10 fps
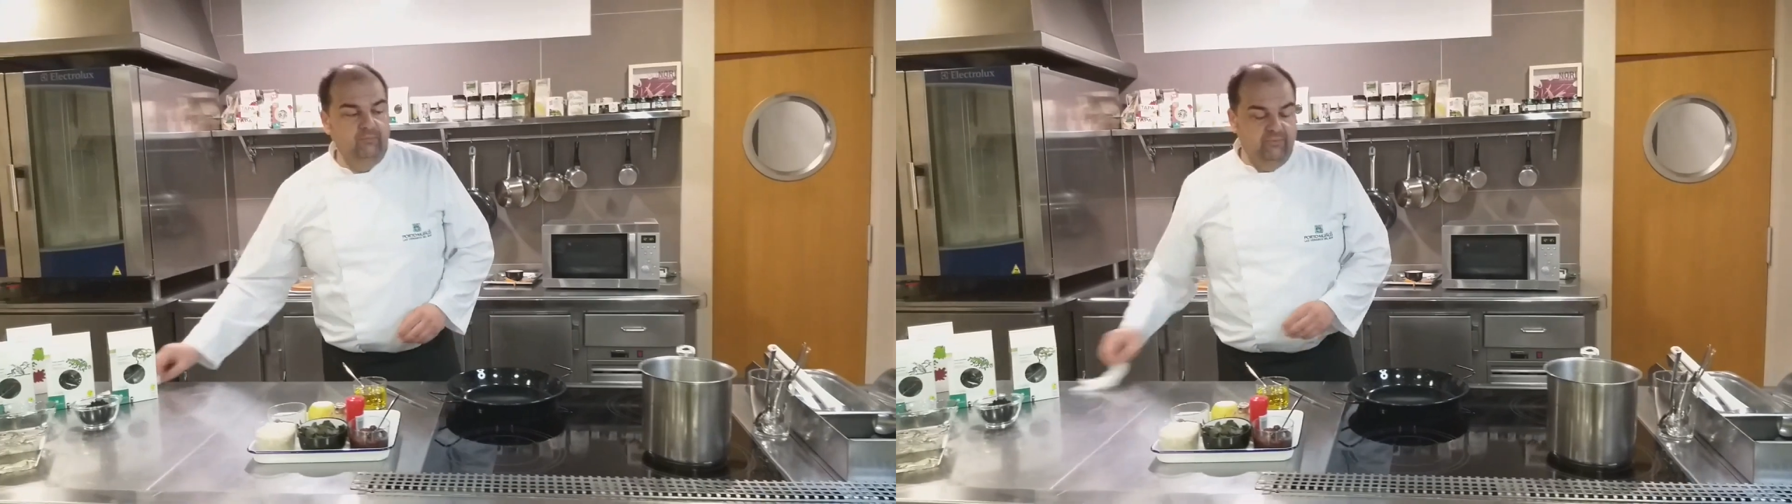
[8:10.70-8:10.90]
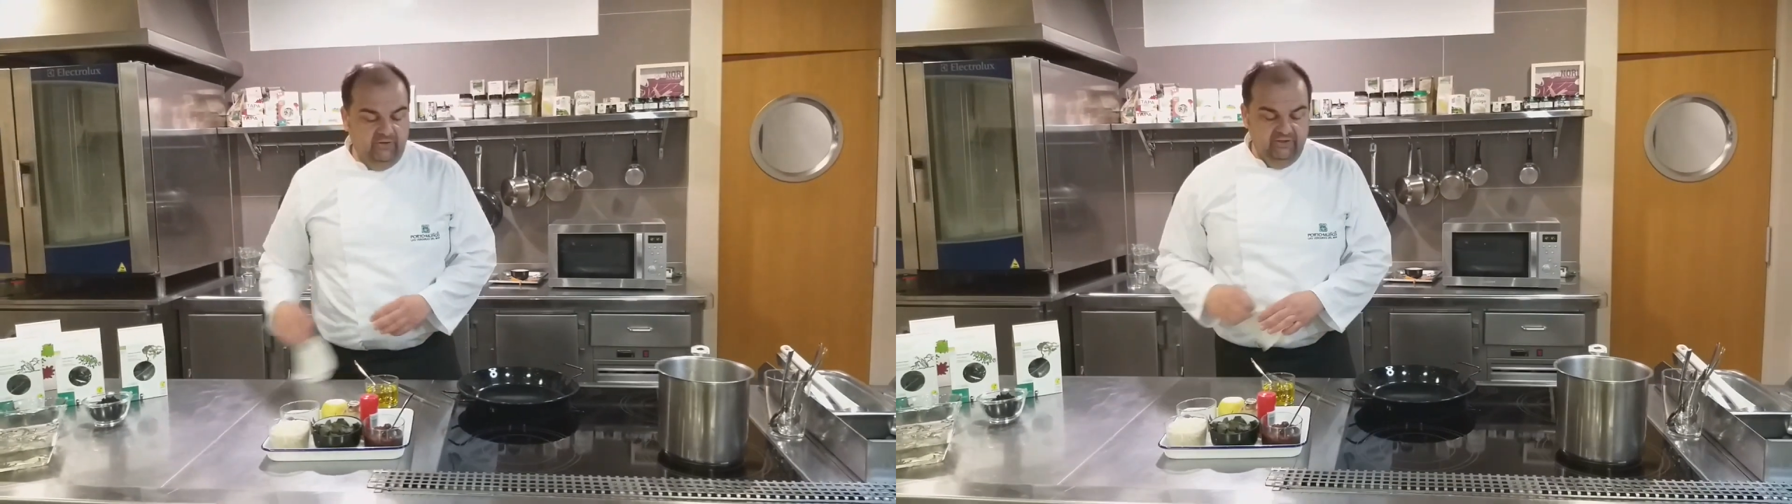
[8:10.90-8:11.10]

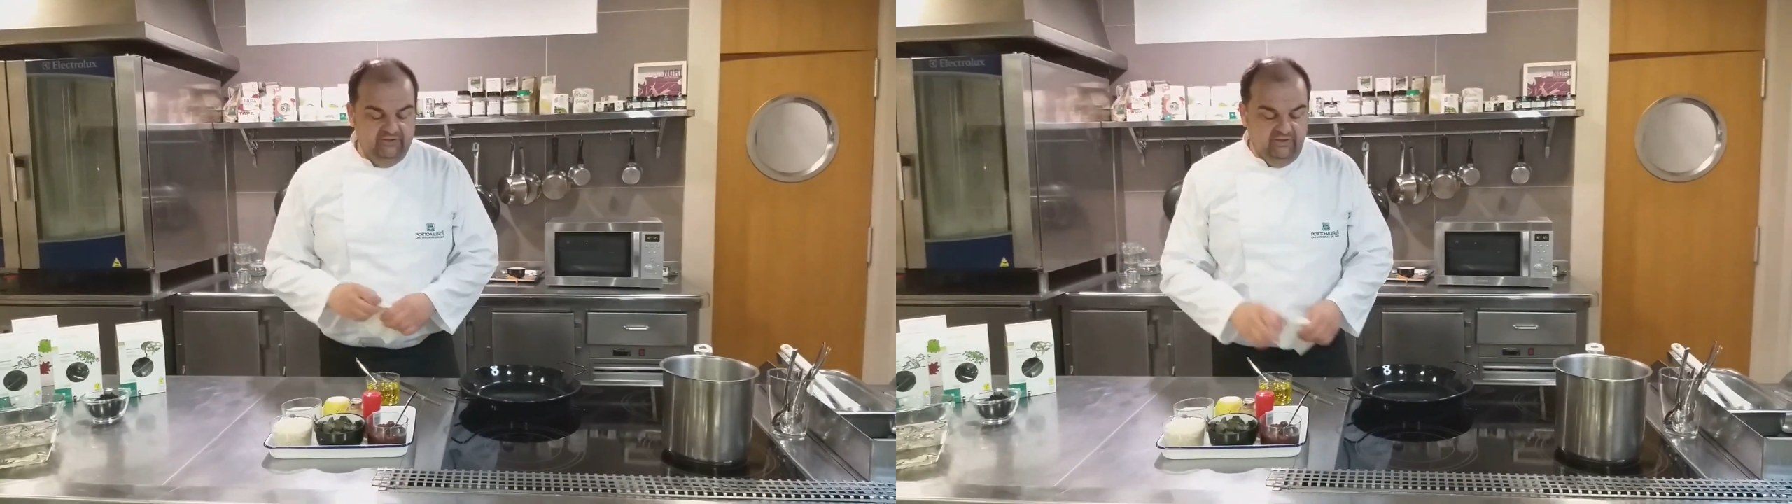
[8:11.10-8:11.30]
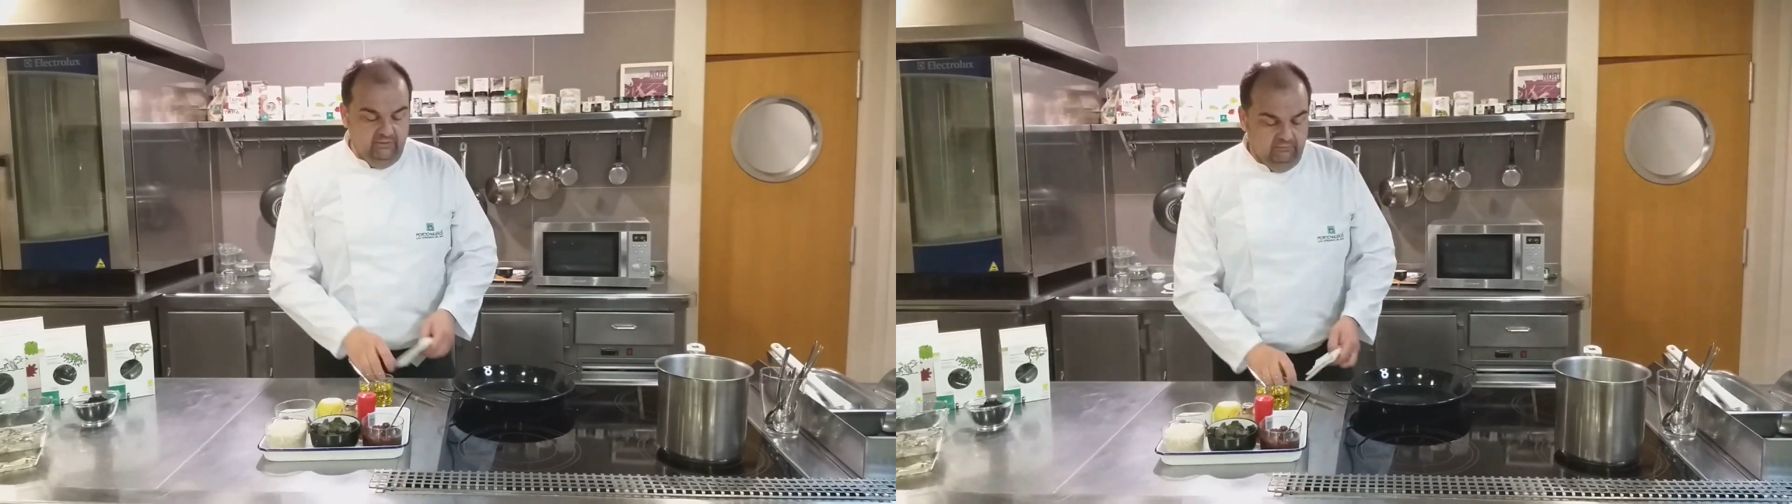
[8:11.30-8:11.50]
per
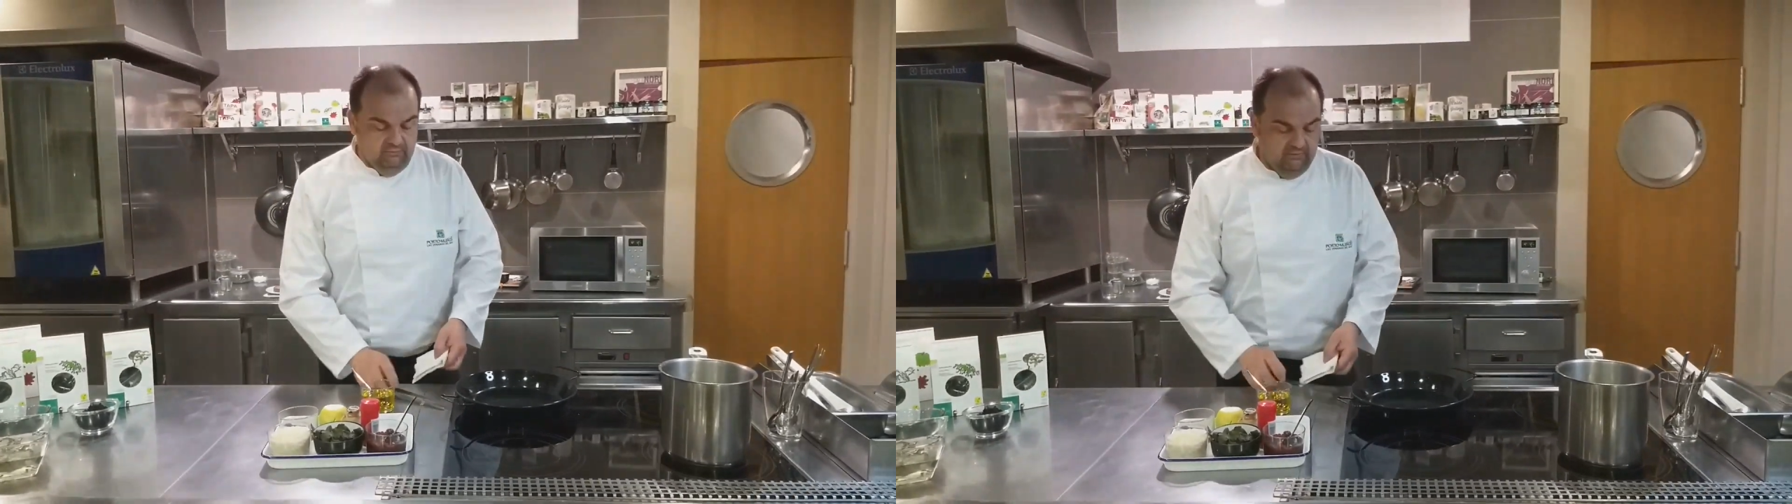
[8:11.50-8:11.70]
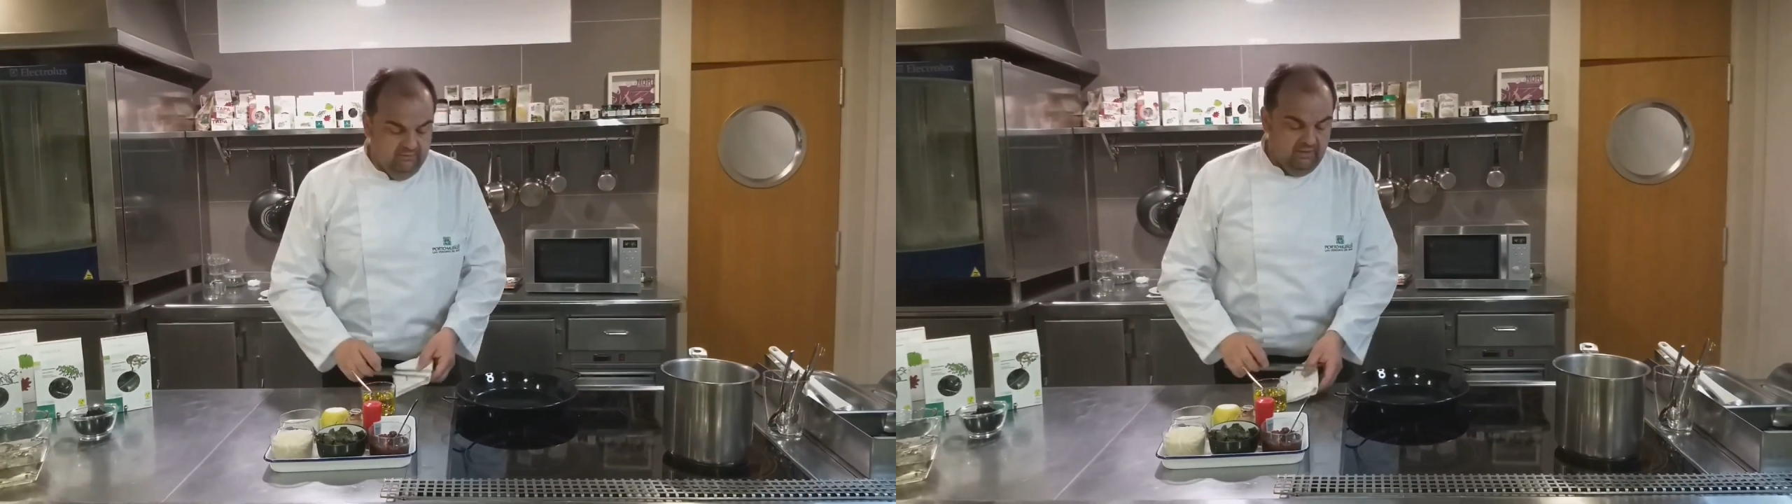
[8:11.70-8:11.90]
liter.
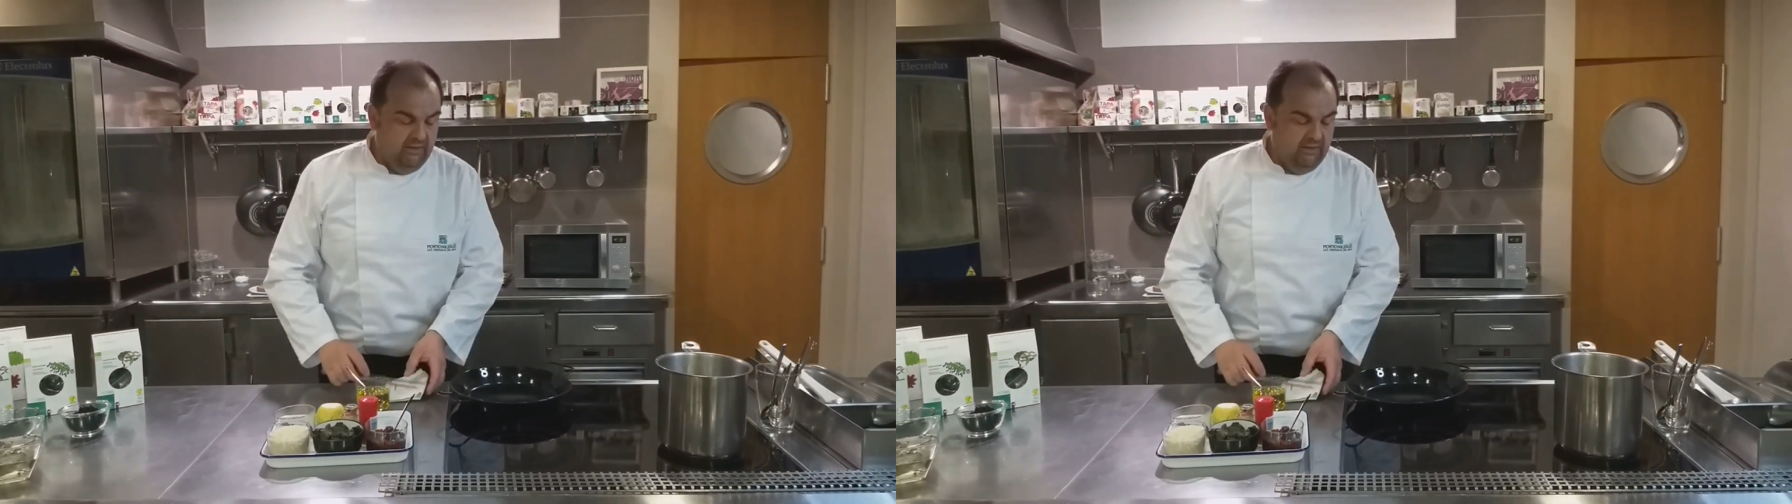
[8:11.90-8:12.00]
I